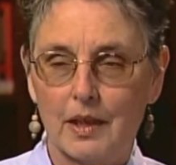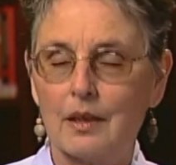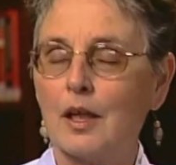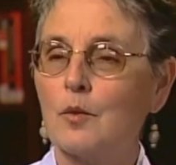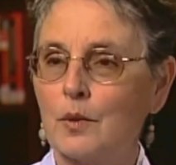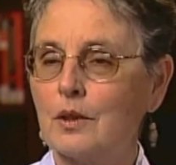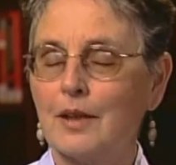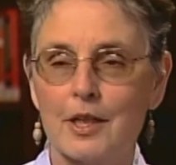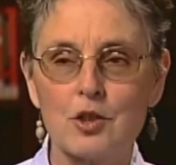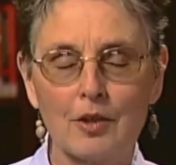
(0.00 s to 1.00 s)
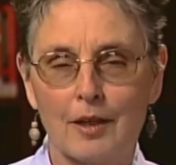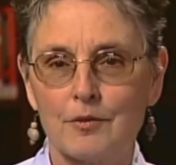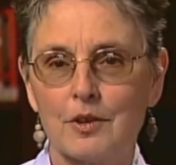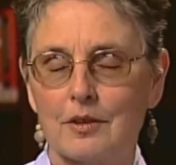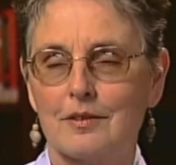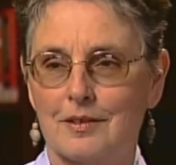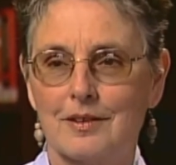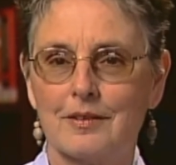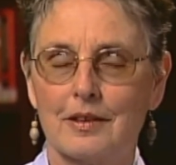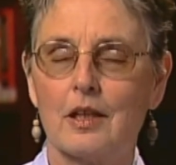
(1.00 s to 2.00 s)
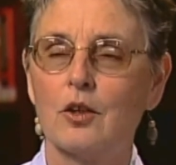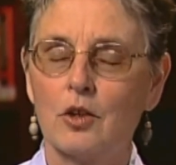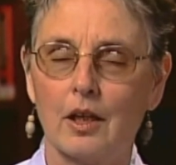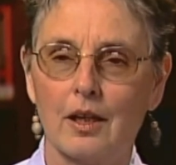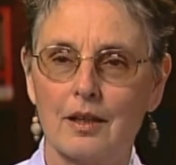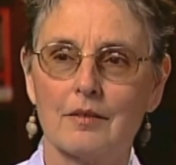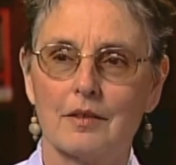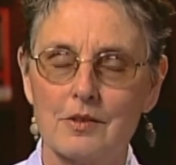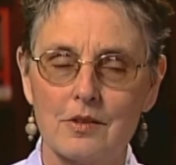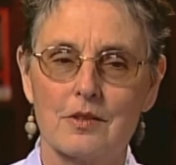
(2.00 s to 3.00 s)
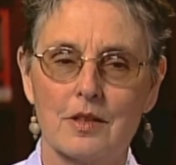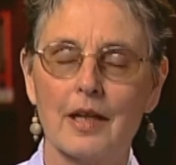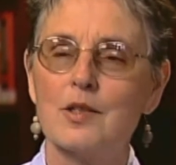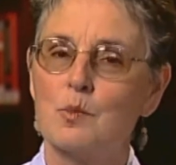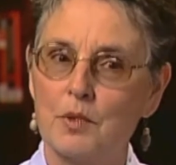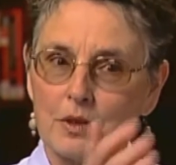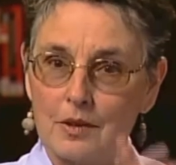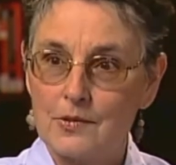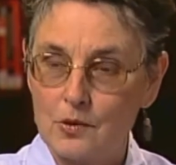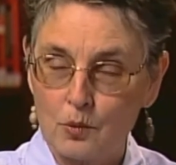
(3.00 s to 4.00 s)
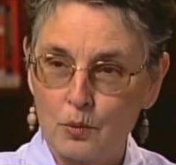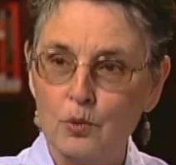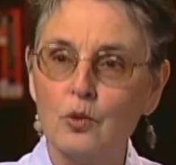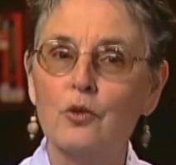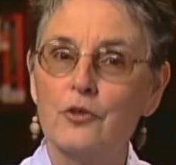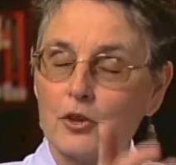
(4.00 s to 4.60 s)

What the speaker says: And I realize you have to say, okay, this is nice, but these are the rules.